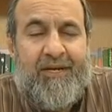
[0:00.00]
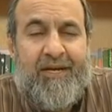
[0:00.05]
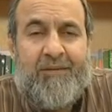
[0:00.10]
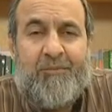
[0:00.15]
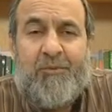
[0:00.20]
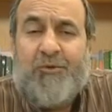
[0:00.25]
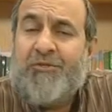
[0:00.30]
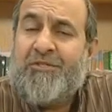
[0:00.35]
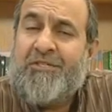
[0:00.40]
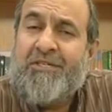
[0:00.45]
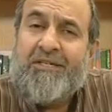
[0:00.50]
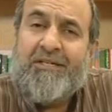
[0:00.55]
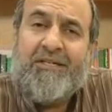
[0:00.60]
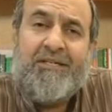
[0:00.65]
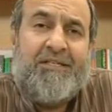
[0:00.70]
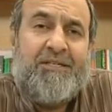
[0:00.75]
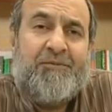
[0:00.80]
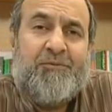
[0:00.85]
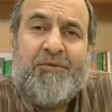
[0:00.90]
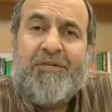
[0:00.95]
and most
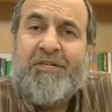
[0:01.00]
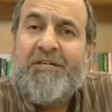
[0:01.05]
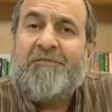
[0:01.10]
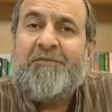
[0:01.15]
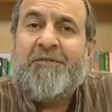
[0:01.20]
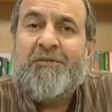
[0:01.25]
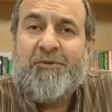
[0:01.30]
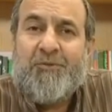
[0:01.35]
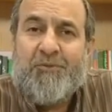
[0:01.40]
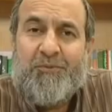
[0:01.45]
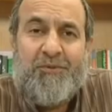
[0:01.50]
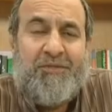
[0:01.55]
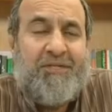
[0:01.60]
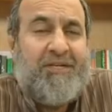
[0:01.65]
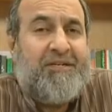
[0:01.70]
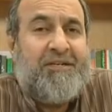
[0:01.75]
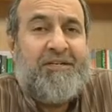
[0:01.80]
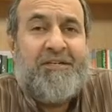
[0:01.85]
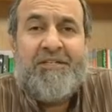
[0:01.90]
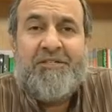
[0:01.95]
certainly they would never know what
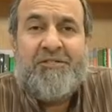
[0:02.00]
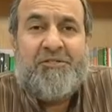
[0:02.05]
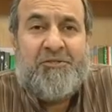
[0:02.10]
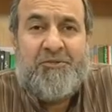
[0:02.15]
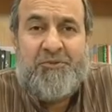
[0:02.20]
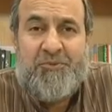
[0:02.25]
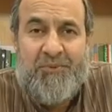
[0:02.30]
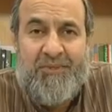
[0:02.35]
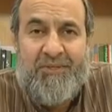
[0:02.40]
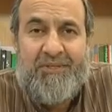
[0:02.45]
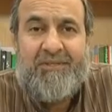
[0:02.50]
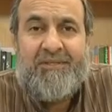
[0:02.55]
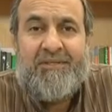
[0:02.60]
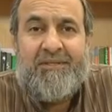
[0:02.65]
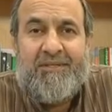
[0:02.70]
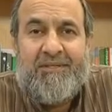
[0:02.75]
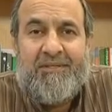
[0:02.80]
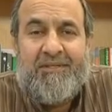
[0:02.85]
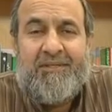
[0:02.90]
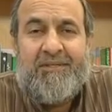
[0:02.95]
our intentions were,
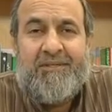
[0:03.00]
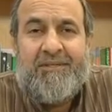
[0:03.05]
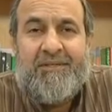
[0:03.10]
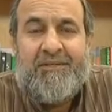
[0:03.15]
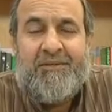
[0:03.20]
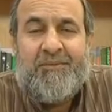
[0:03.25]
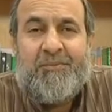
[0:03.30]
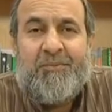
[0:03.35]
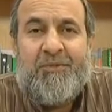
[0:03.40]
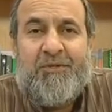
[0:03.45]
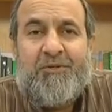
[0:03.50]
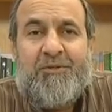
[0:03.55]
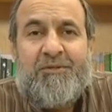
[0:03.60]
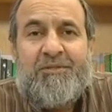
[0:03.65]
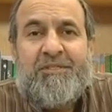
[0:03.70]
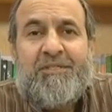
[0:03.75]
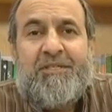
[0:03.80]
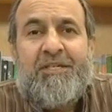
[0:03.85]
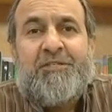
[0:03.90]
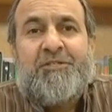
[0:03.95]

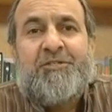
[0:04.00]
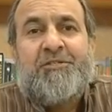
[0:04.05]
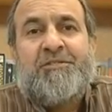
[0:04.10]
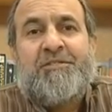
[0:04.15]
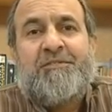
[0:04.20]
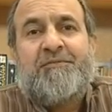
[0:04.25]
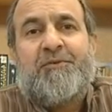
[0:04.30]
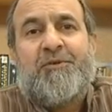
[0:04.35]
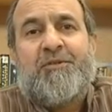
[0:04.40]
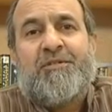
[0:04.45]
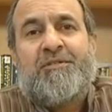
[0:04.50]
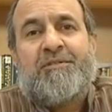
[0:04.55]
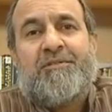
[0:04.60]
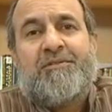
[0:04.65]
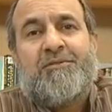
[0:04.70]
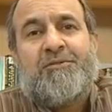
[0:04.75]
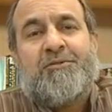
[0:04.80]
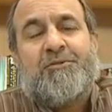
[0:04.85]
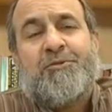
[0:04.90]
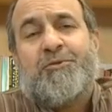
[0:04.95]
because intentions have got
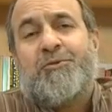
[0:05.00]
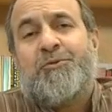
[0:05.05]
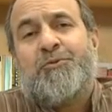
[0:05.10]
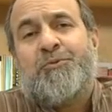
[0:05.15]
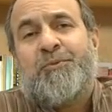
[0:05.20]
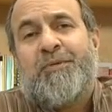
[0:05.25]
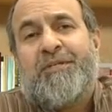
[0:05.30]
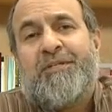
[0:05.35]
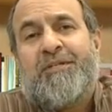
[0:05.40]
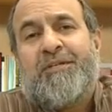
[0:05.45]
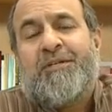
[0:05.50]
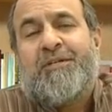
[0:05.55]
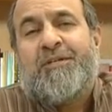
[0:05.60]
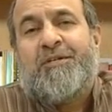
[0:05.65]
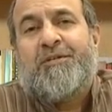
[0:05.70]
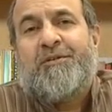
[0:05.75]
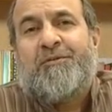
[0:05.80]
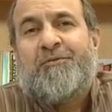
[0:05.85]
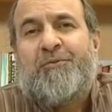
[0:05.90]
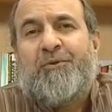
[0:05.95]
to do with
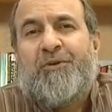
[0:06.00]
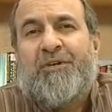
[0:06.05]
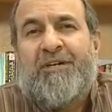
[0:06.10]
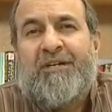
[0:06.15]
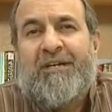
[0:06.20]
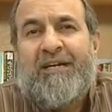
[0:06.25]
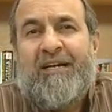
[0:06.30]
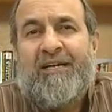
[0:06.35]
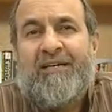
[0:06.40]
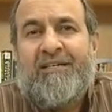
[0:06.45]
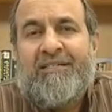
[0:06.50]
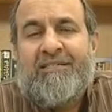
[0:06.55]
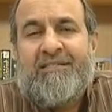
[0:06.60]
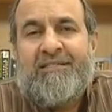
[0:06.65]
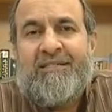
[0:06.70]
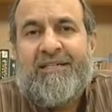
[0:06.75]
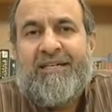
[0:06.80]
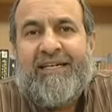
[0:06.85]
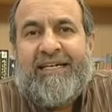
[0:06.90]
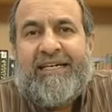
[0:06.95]
what
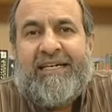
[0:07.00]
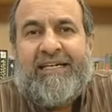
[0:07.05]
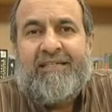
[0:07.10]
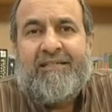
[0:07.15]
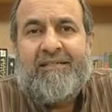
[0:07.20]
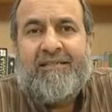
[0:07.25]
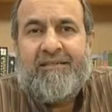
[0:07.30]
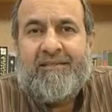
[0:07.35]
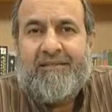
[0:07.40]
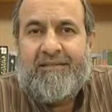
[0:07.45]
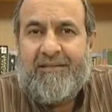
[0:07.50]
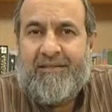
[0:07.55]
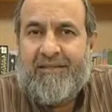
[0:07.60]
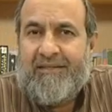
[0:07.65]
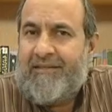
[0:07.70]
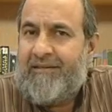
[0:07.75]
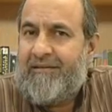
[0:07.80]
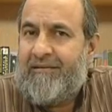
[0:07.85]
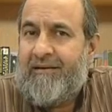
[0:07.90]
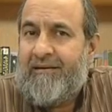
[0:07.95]
lies hidden
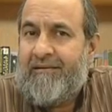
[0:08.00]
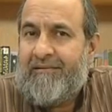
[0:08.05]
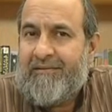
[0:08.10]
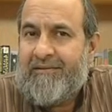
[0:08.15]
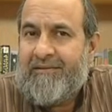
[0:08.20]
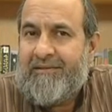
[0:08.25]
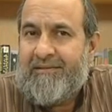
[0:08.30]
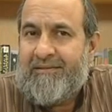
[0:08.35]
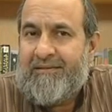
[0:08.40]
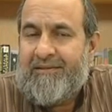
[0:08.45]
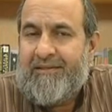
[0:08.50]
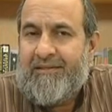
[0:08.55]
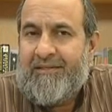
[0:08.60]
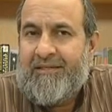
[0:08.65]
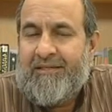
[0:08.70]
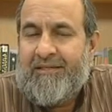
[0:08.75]
in our hearts.